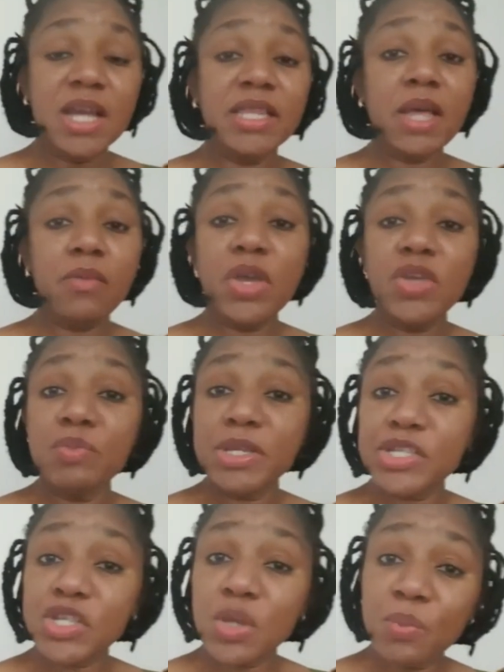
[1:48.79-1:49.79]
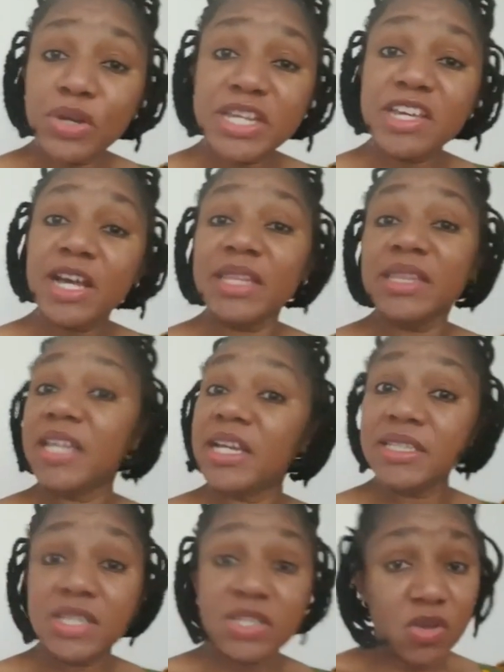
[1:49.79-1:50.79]
then when you meet somebody, you can then
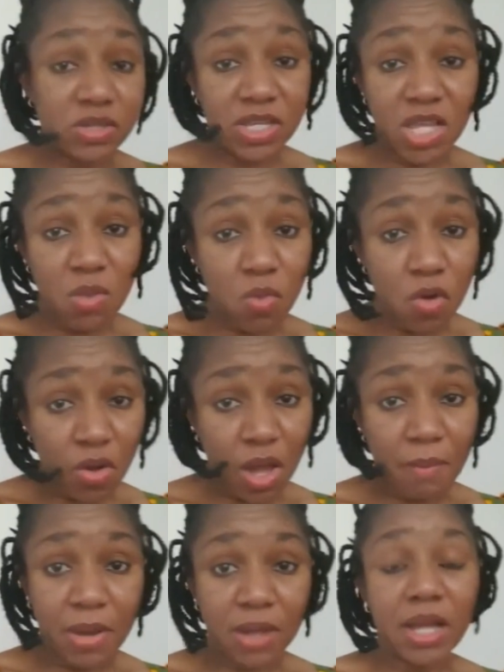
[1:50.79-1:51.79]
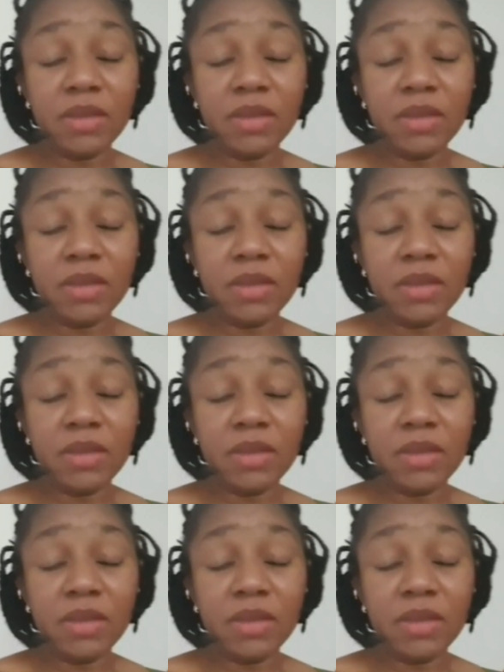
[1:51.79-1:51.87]
discuss in Igbo about,